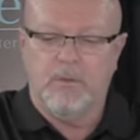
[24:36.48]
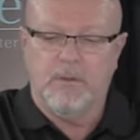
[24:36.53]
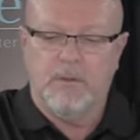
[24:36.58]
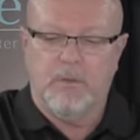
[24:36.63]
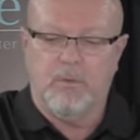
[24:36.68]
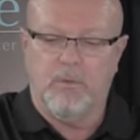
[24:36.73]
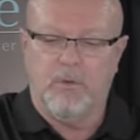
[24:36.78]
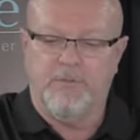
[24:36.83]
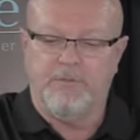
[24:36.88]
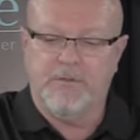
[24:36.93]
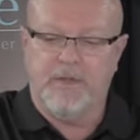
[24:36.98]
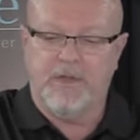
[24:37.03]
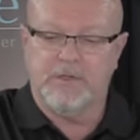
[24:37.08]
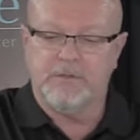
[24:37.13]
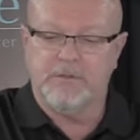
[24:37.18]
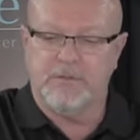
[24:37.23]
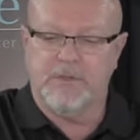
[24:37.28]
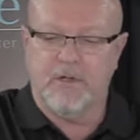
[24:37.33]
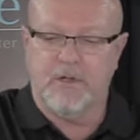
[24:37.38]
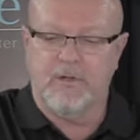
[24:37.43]
A wolf
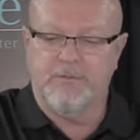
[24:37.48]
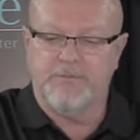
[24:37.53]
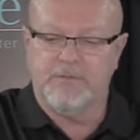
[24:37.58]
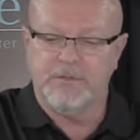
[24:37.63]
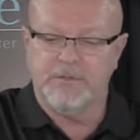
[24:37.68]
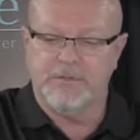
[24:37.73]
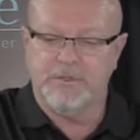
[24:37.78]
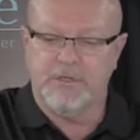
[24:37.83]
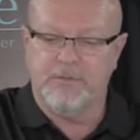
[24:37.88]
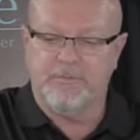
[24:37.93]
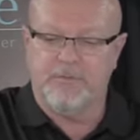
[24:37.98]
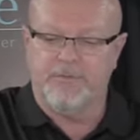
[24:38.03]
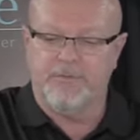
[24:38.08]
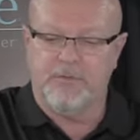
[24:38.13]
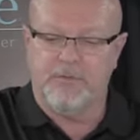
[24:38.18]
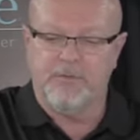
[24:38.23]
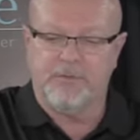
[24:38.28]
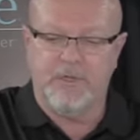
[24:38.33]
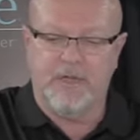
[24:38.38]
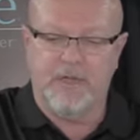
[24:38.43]
actually offers sheep a
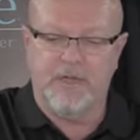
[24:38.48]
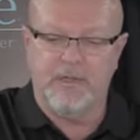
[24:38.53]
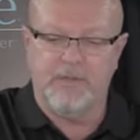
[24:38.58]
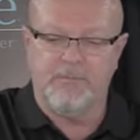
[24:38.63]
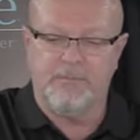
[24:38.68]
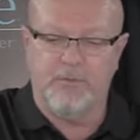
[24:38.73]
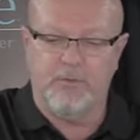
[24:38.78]
full diet of